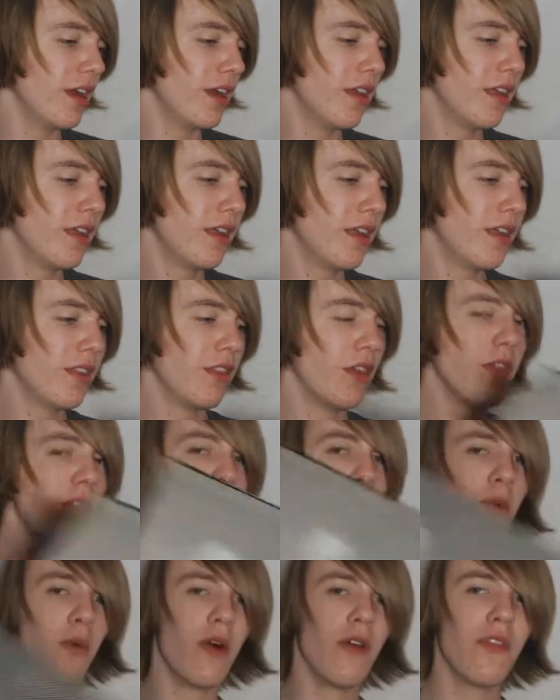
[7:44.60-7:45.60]
uh, the
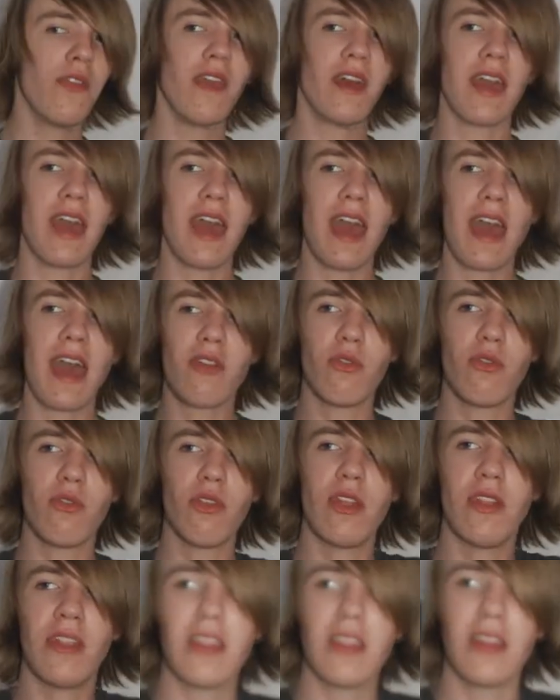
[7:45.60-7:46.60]
only one like I
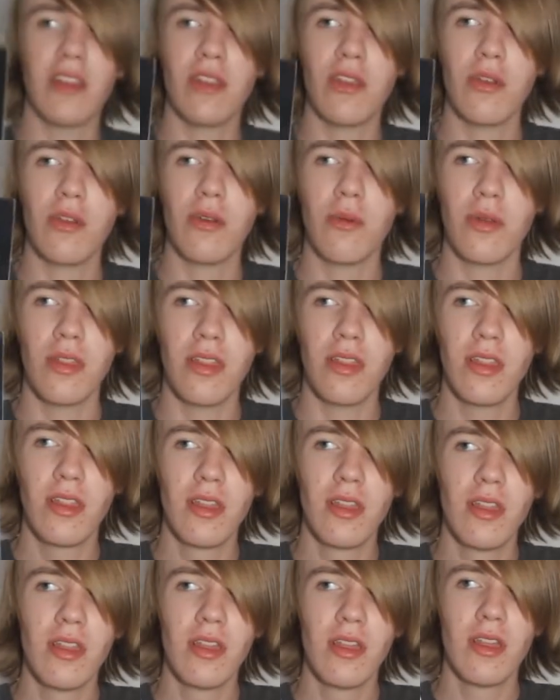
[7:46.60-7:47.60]
actually listen to is
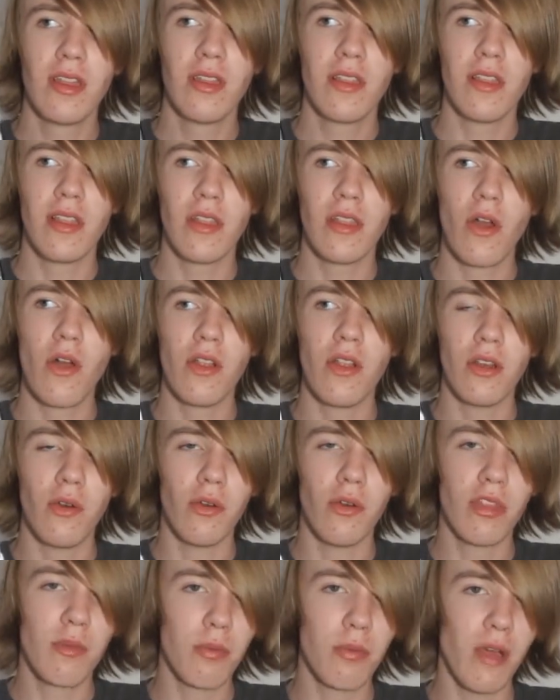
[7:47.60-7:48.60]
this Hall &
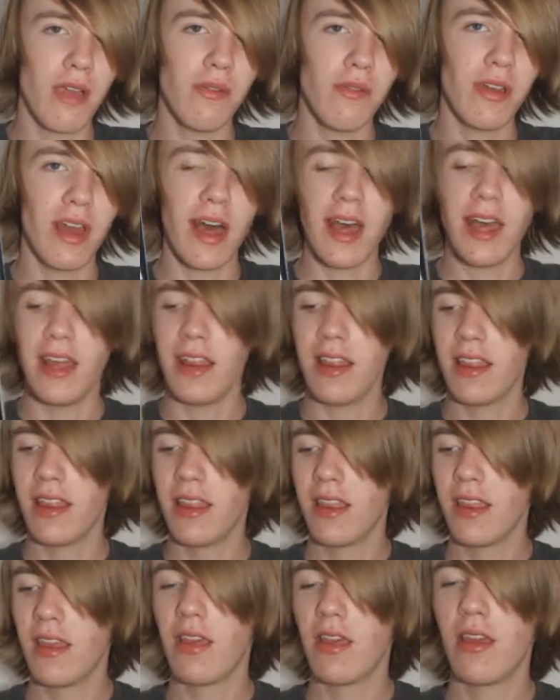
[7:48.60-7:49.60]
Oates Private
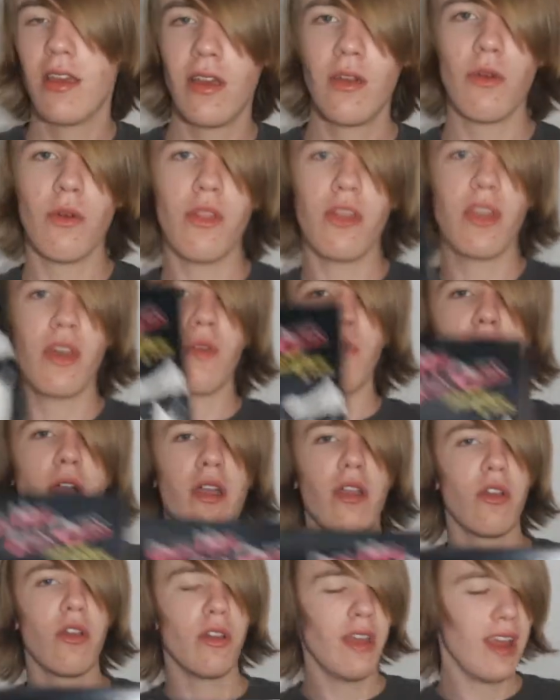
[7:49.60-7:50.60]
Eyes. Really good
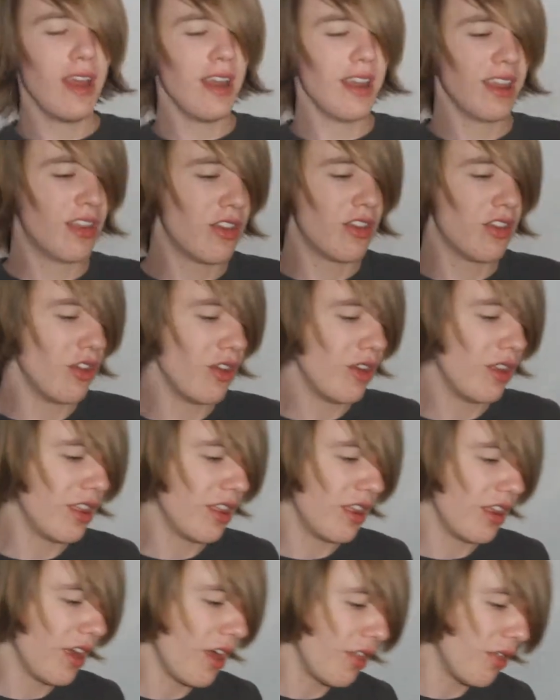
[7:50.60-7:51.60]
record. Not as good
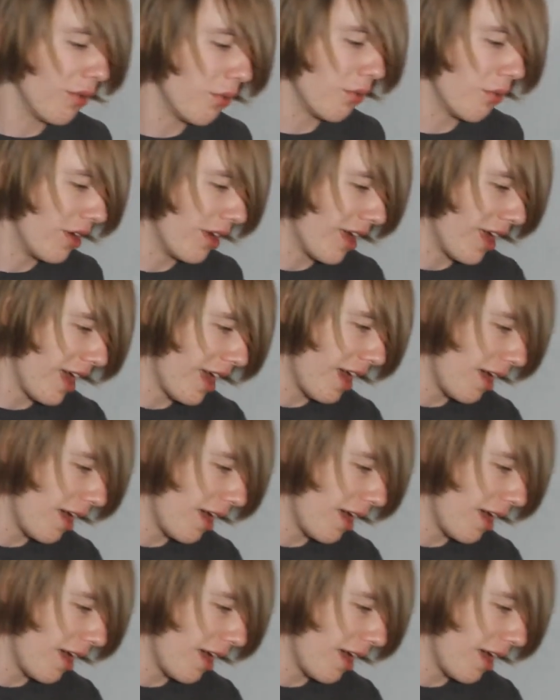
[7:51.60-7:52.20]
as the other one I